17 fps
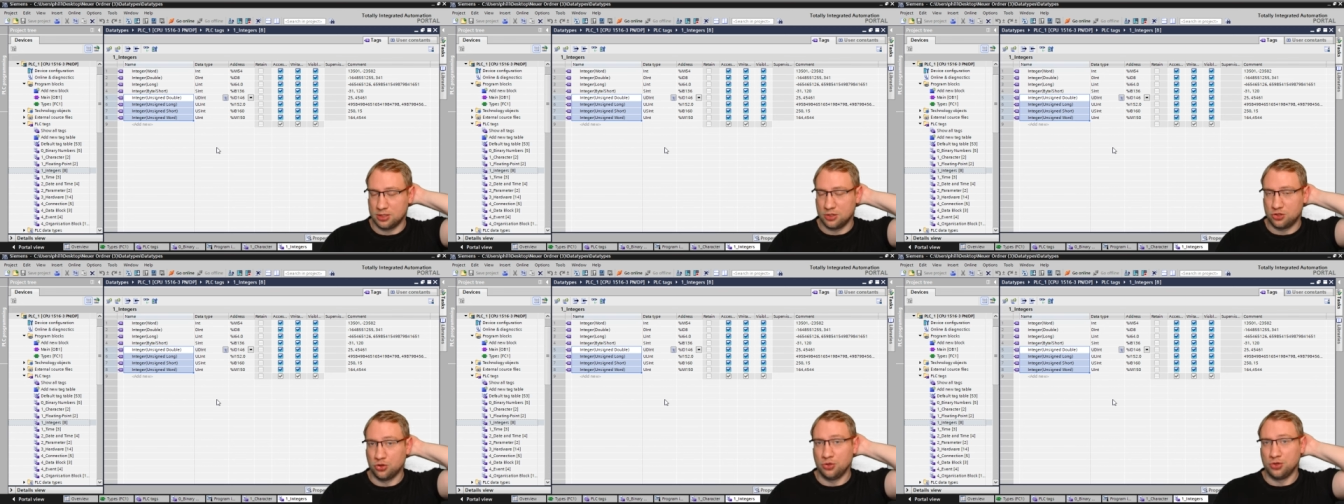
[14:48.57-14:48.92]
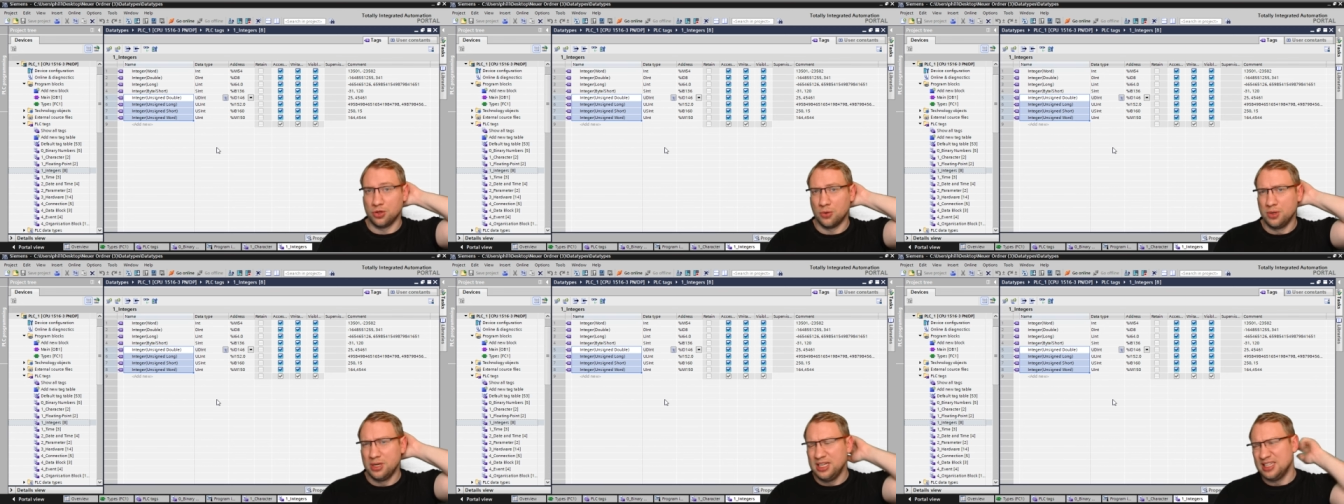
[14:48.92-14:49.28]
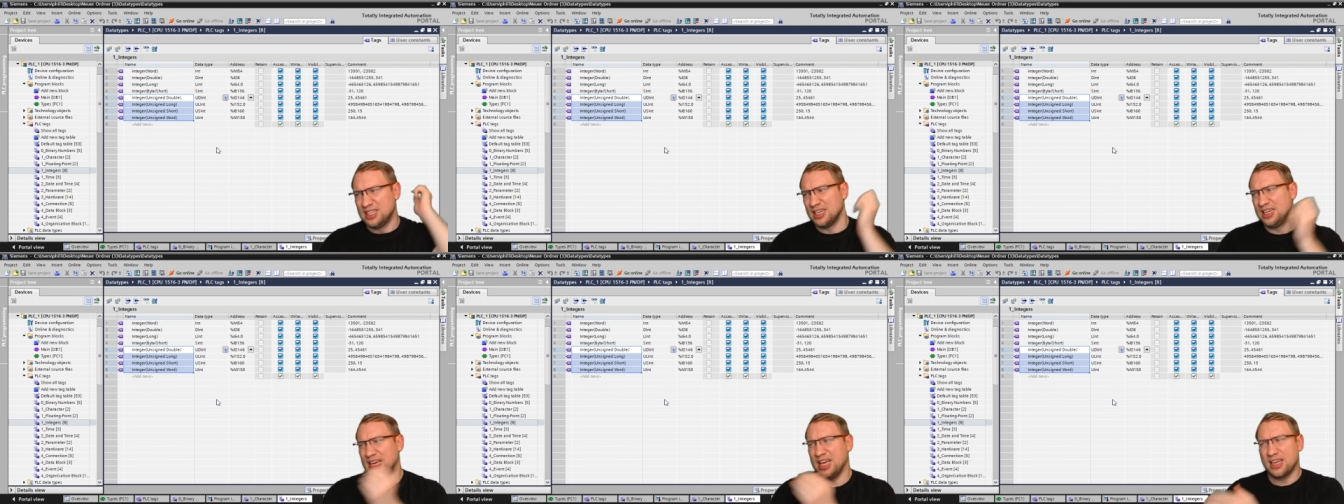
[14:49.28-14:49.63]
So you don't need
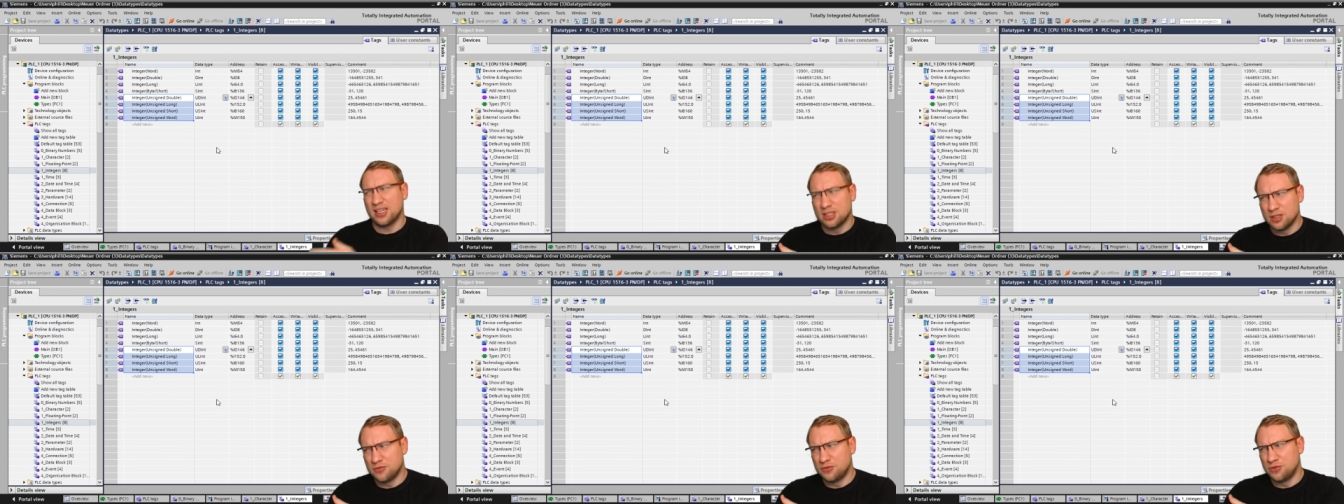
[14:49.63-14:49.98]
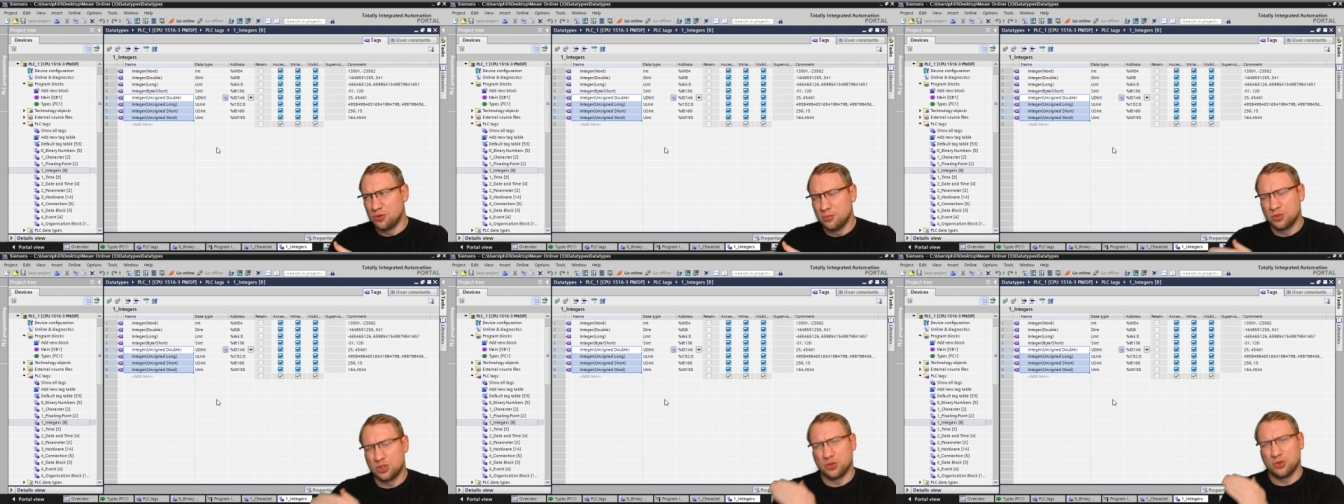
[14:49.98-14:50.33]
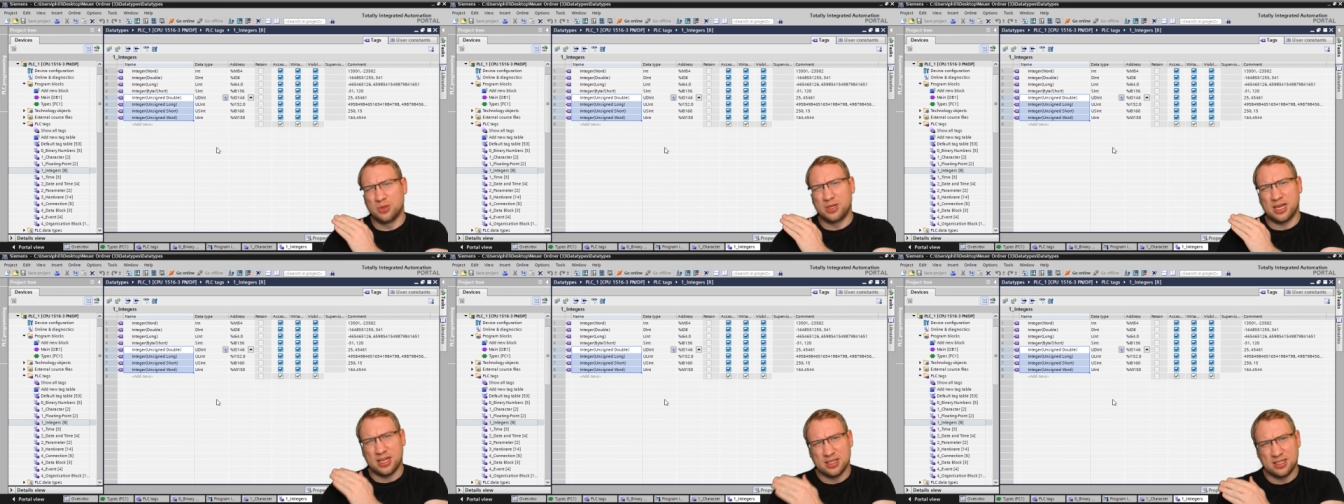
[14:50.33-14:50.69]
the negative room, so you
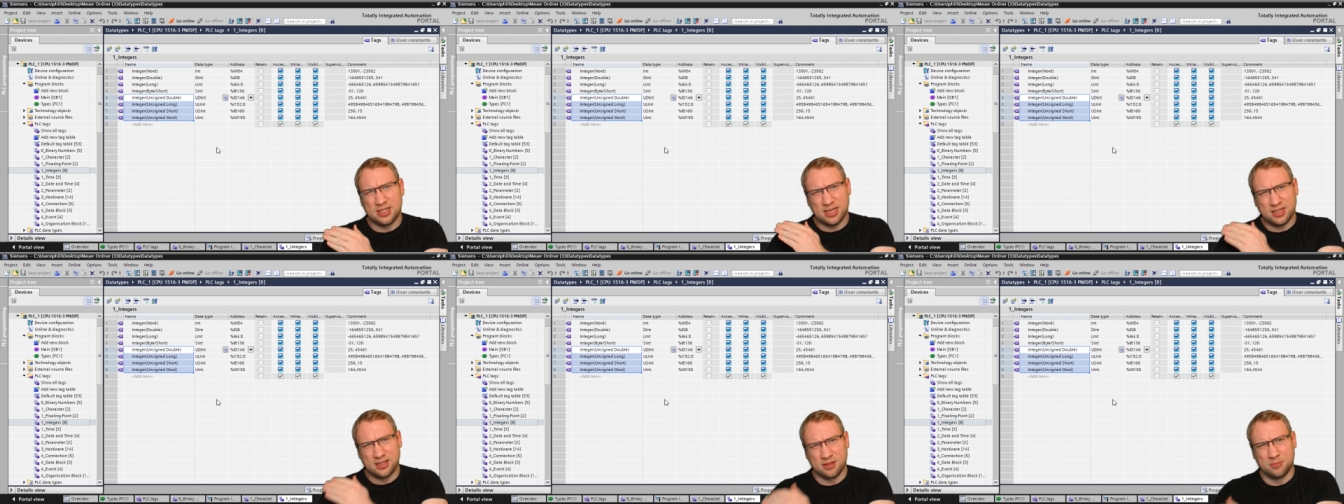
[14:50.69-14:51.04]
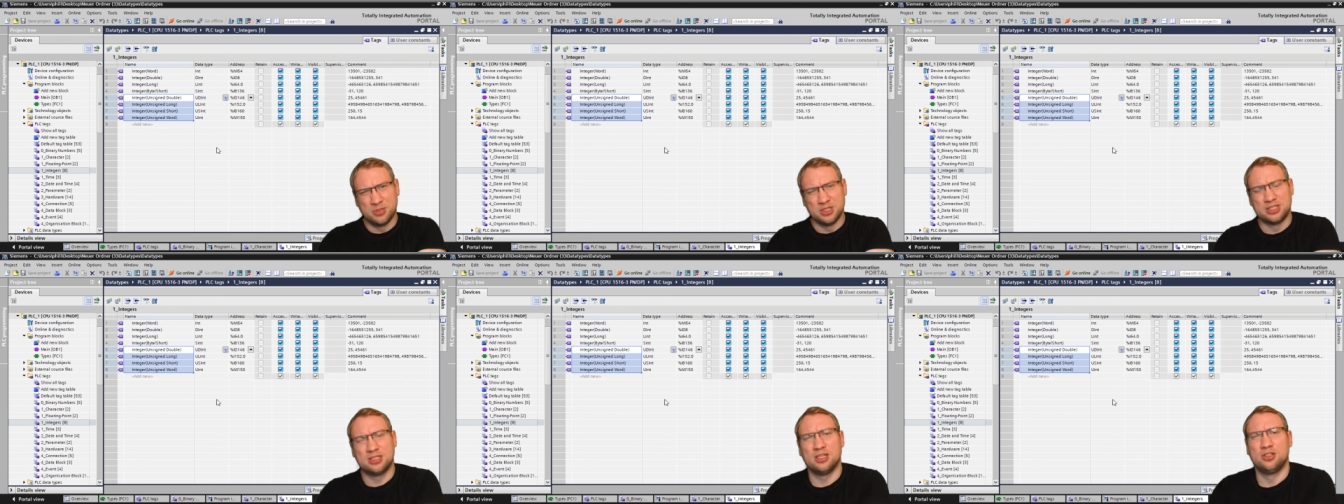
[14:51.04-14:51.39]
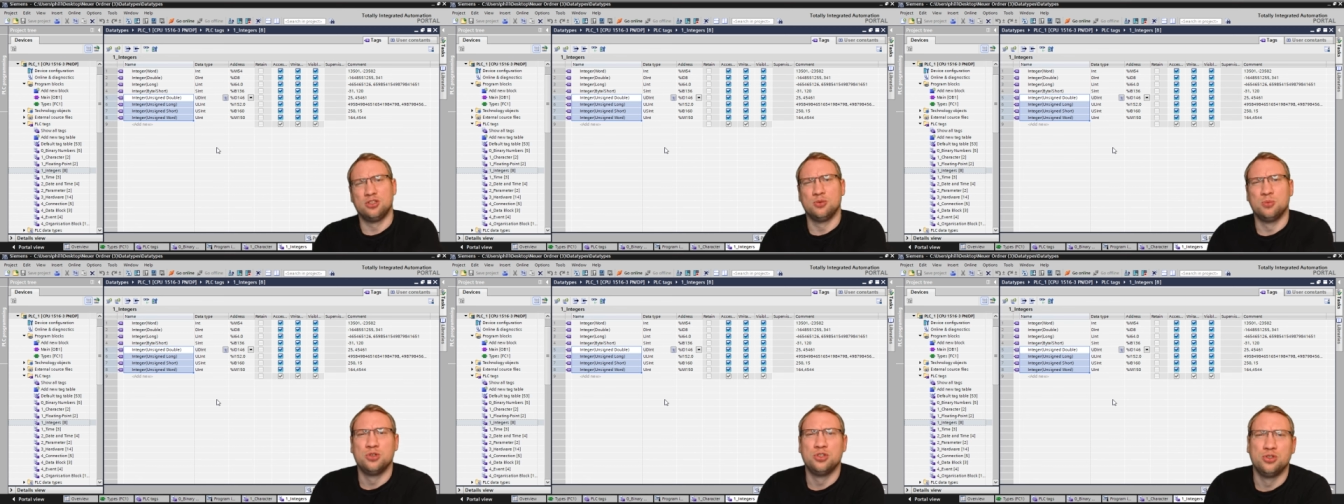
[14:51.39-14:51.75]
can take the bits that
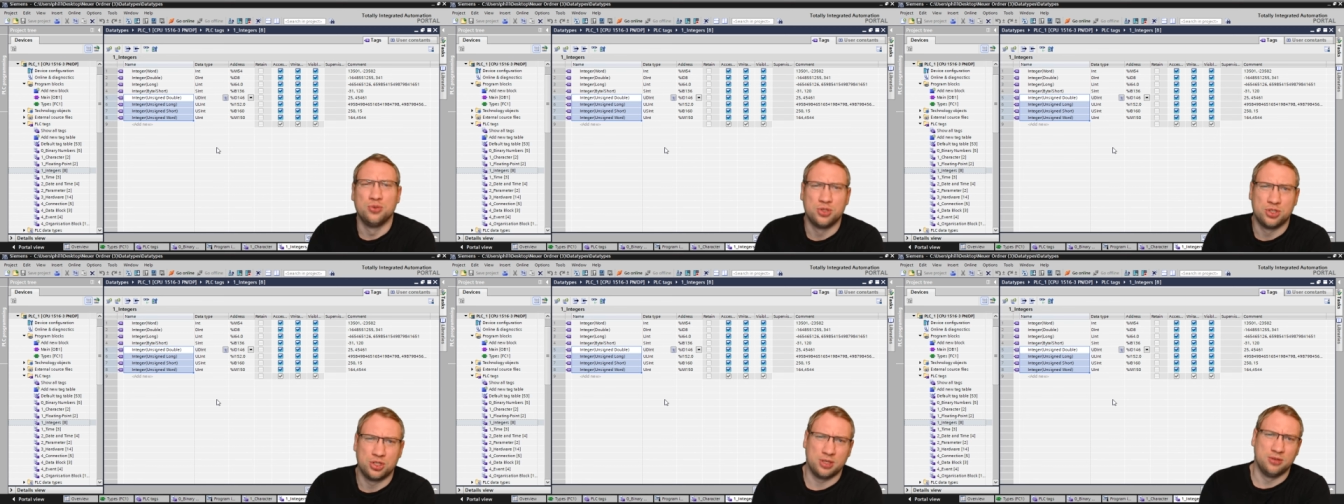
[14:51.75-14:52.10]
you would use,